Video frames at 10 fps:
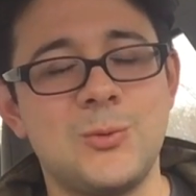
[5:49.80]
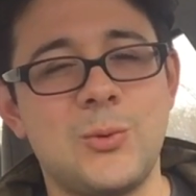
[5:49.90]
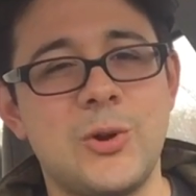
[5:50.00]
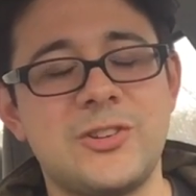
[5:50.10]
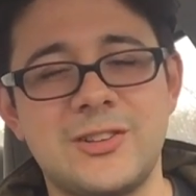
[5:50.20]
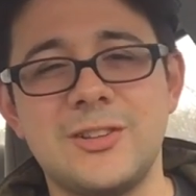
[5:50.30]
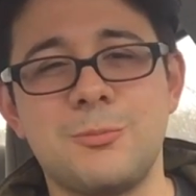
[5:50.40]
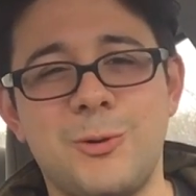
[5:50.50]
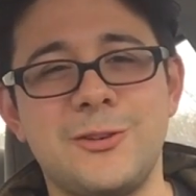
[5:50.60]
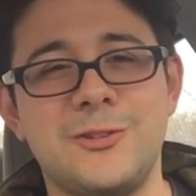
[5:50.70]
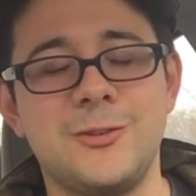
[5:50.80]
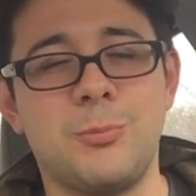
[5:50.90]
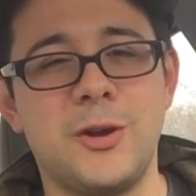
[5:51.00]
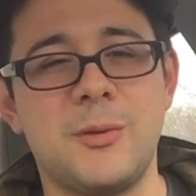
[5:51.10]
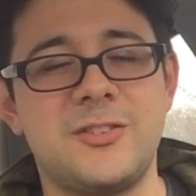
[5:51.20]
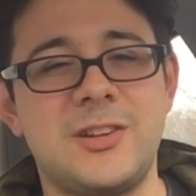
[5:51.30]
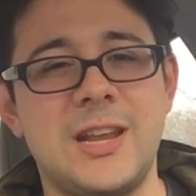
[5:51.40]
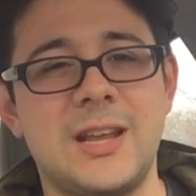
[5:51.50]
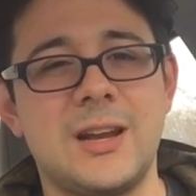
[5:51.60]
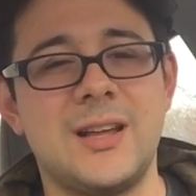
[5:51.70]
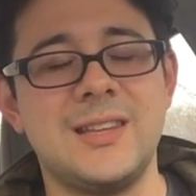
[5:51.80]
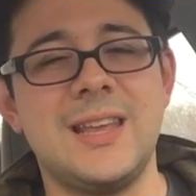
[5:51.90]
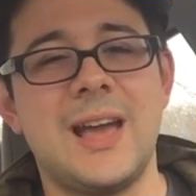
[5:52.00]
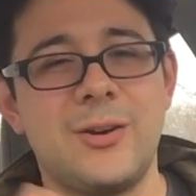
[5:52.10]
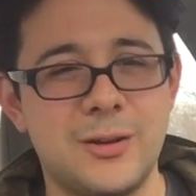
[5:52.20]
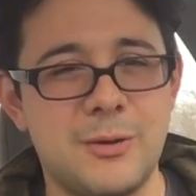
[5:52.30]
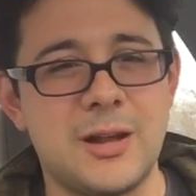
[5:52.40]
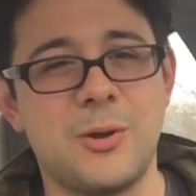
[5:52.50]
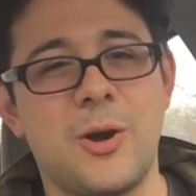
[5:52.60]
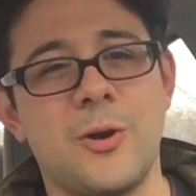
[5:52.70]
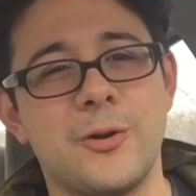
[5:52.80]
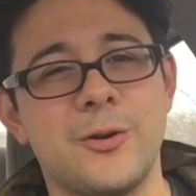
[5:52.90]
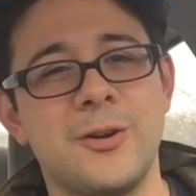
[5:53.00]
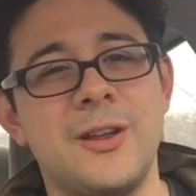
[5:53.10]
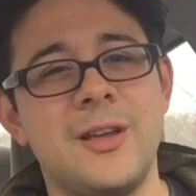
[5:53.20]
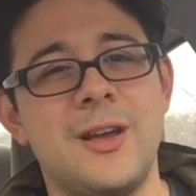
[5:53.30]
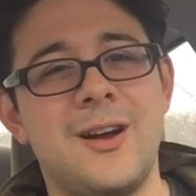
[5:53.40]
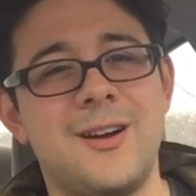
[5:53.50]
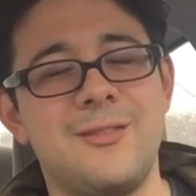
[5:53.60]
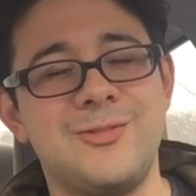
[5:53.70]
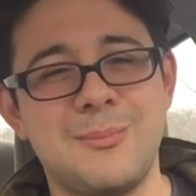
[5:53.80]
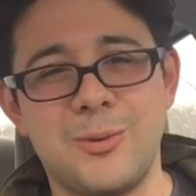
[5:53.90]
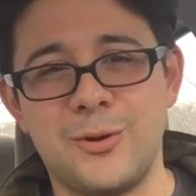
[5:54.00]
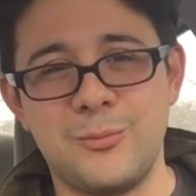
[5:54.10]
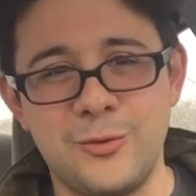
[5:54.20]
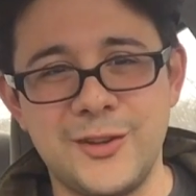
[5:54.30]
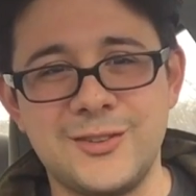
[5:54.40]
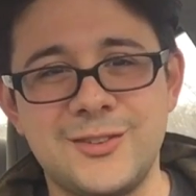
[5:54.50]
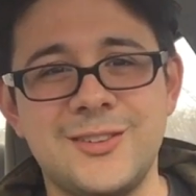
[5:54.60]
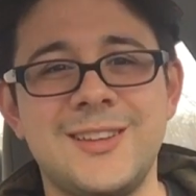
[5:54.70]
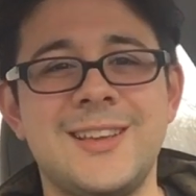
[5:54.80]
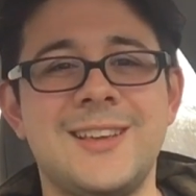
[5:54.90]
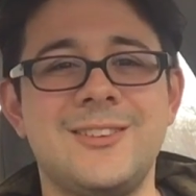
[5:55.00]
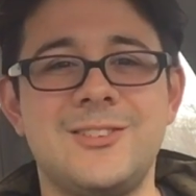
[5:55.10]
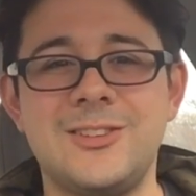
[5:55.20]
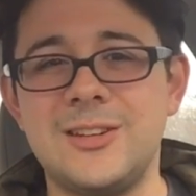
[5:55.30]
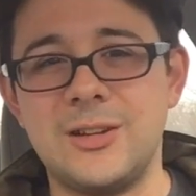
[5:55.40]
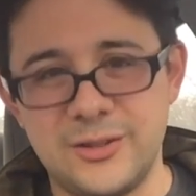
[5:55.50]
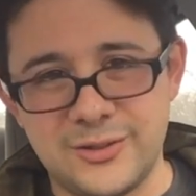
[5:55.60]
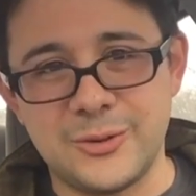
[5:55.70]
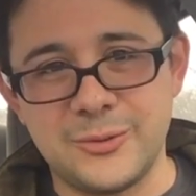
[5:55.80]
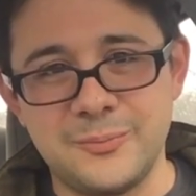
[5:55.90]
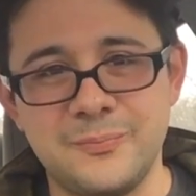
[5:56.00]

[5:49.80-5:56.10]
which at this point, she's pretty much taken on the Helena Bonham Carter of Tim Burton movies. She did good too.